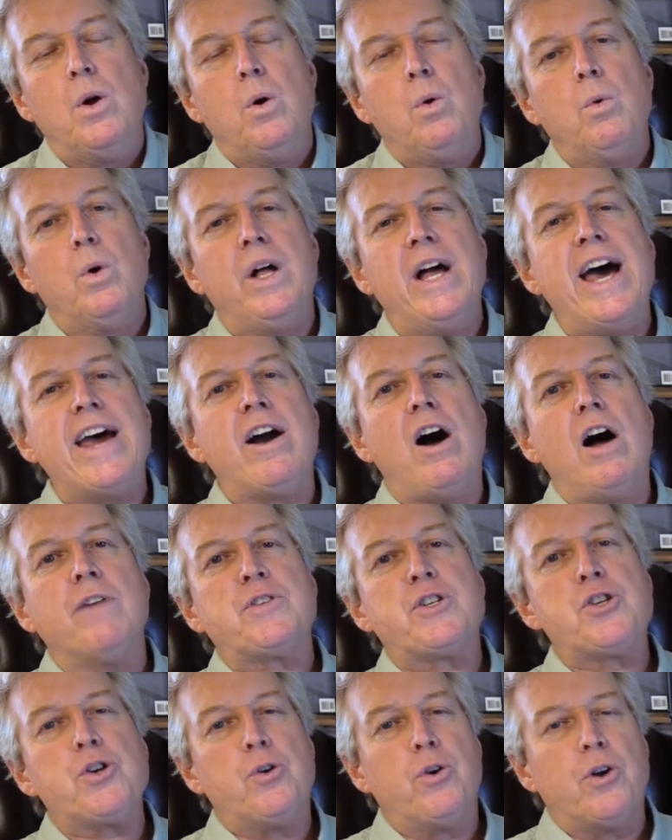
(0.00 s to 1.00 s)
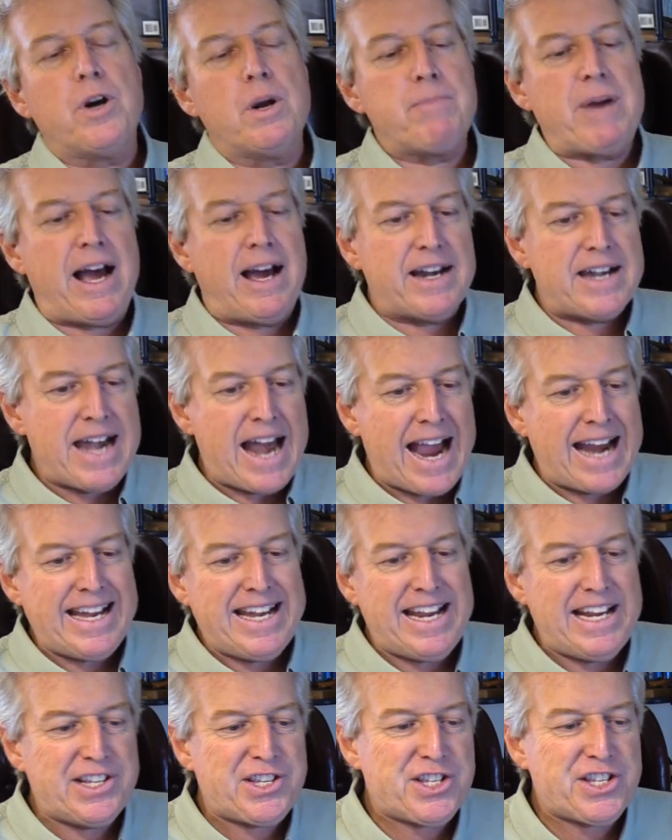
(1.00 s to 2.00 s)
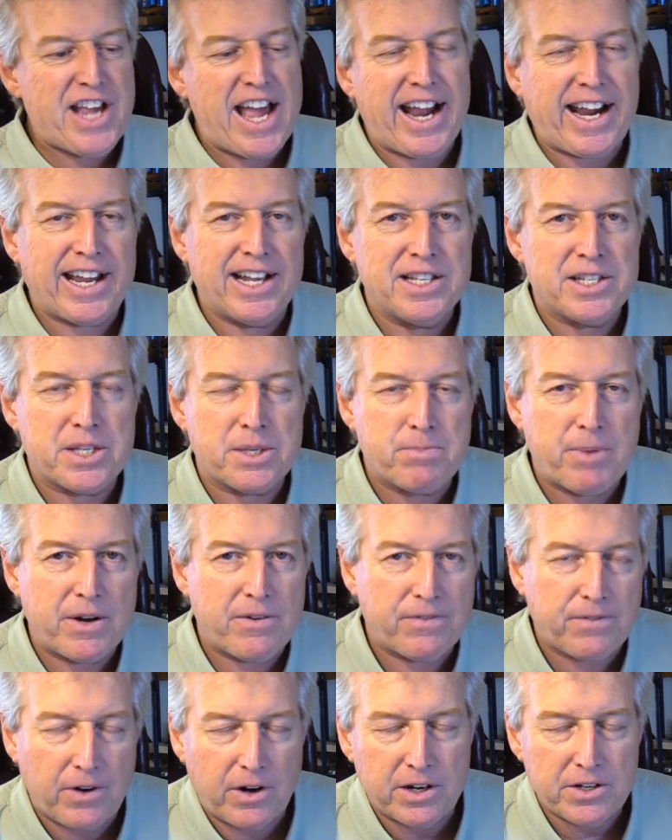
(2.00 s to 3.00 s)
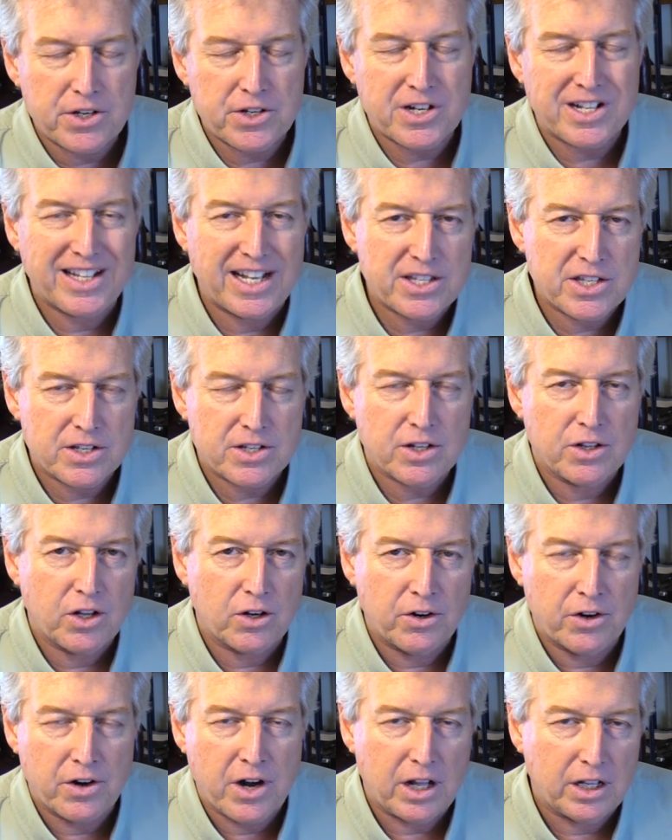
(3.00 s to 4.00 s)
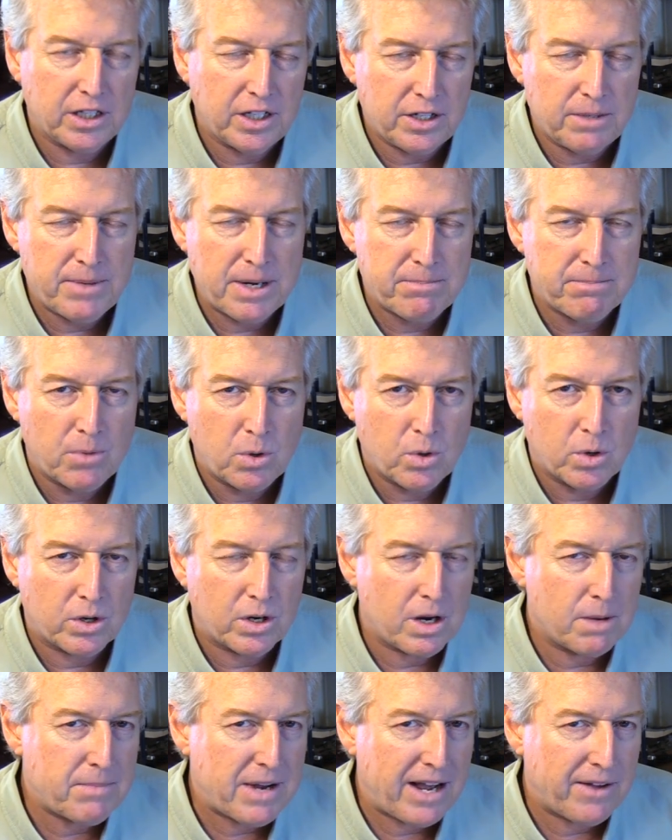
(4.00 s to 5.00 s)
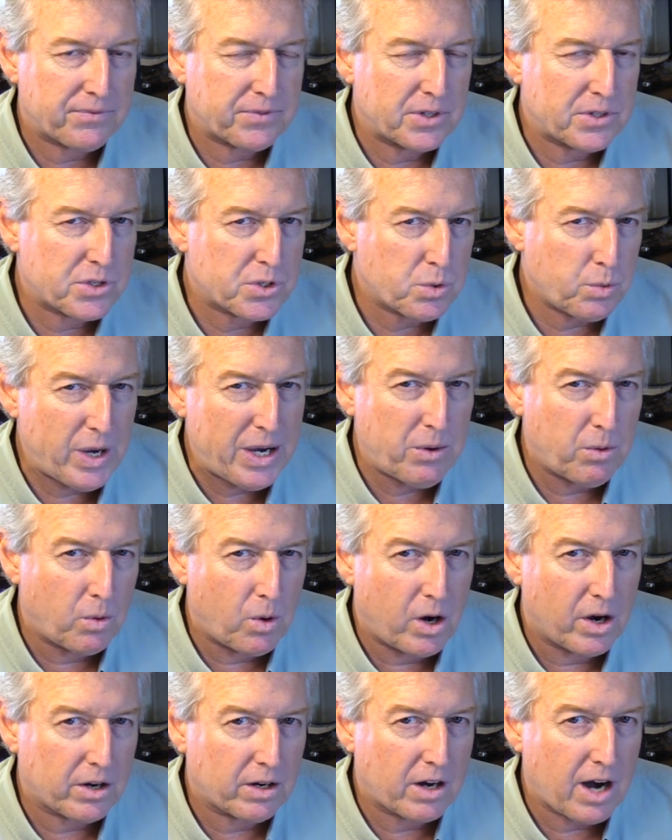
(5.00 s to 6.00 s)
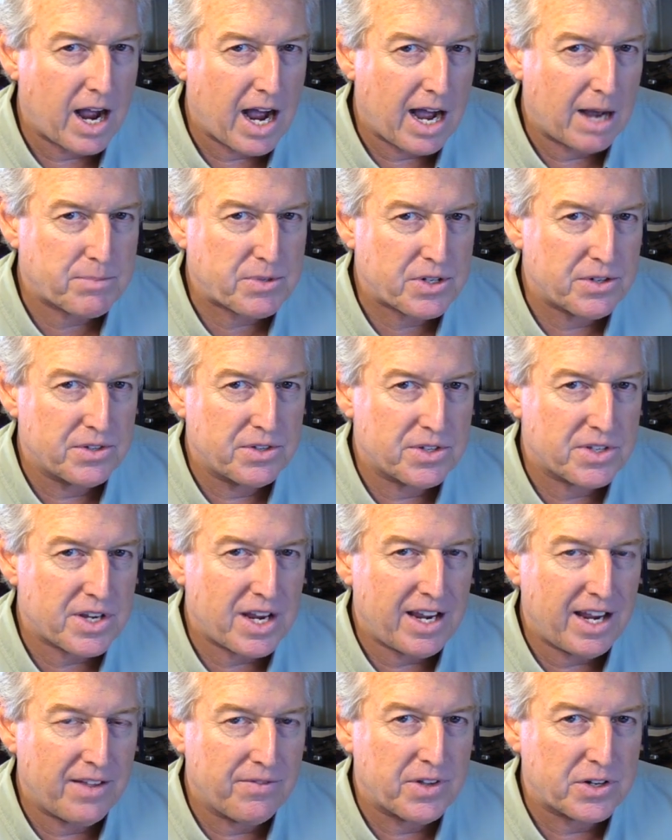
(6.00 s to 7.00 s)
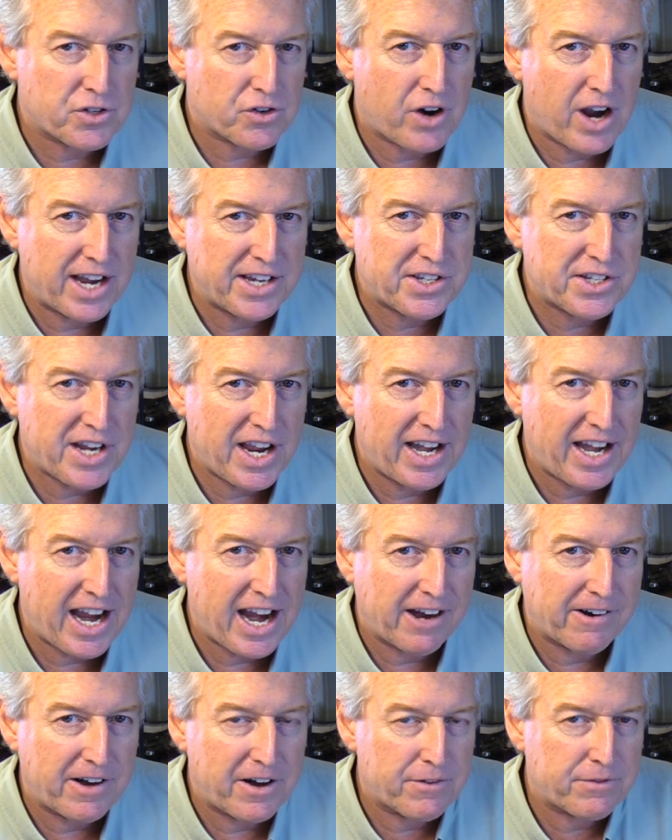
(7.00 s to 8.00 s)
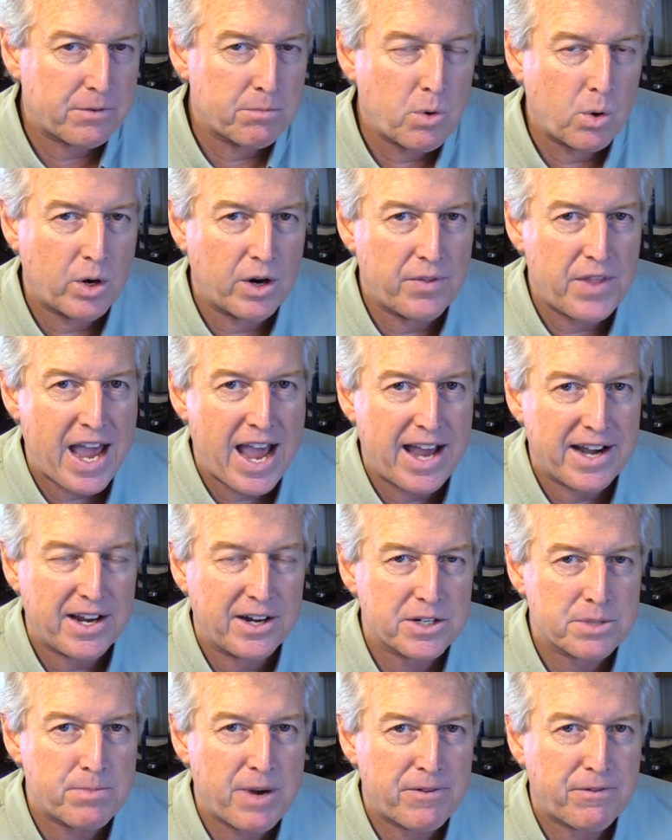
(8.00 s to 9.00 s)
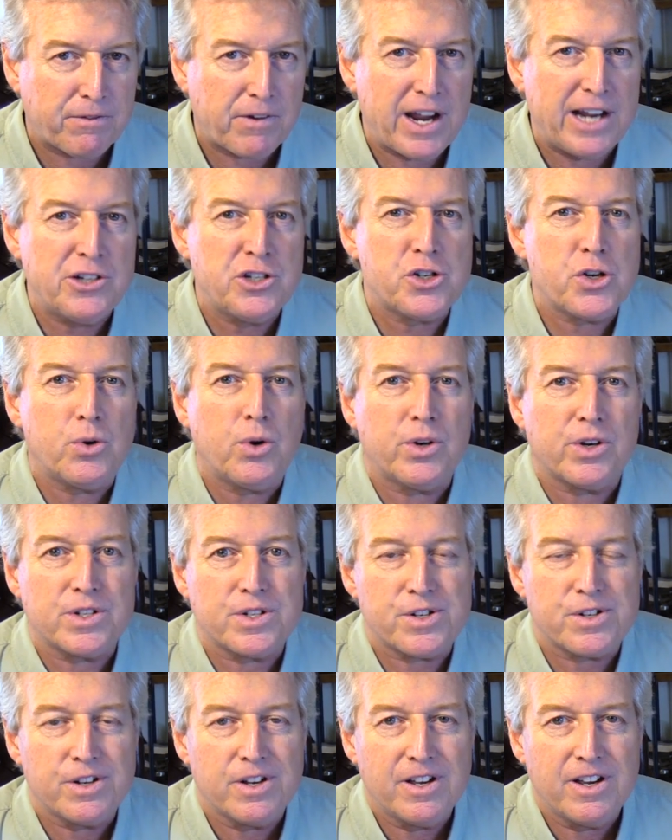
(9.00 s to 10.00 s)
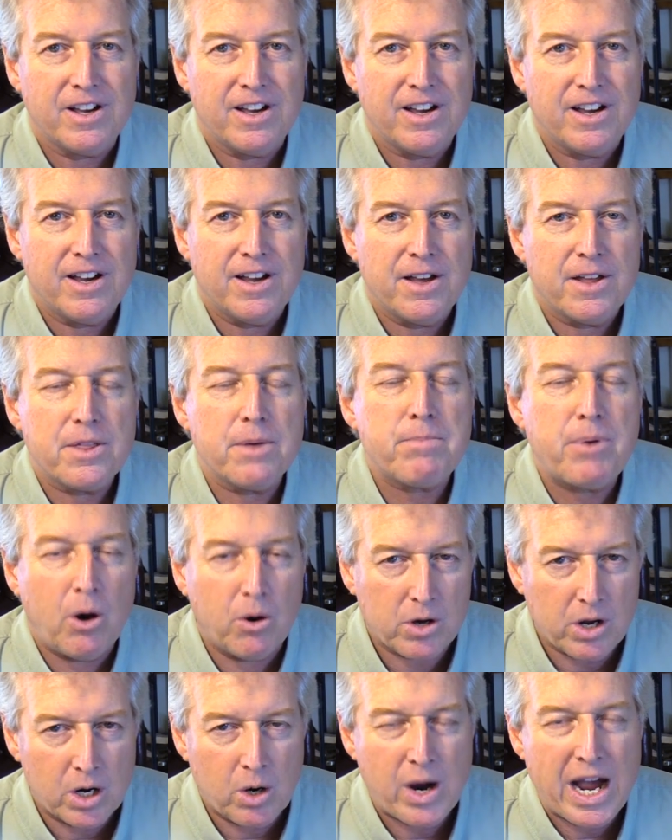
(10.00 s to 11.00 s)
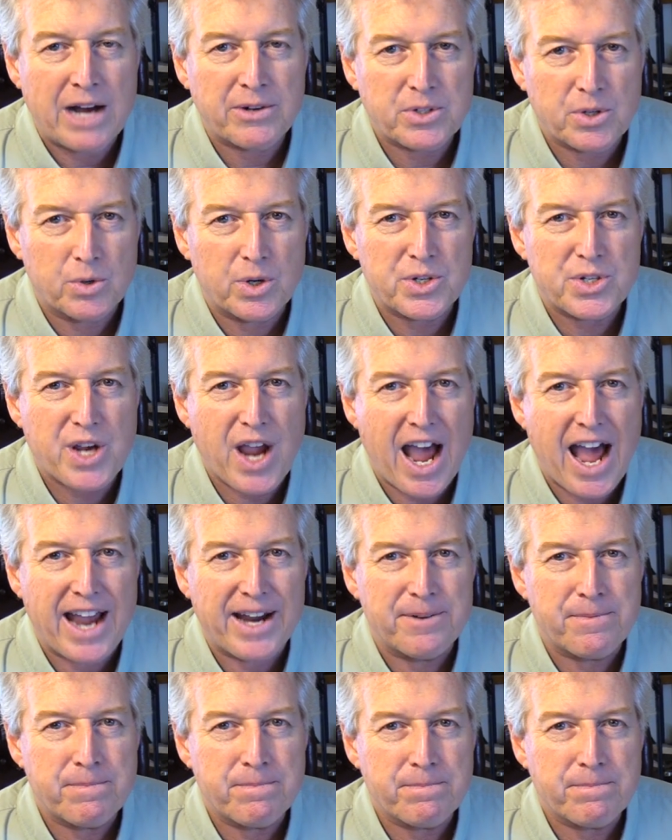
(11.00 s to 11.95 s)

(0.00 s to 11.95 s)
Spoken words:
We'll head offshore in about 90 seconds, but first let's learn a little bit more about the sweetwater options in the tri-state area. For more on that, here's my friend George, the Pocono Outdoors guy.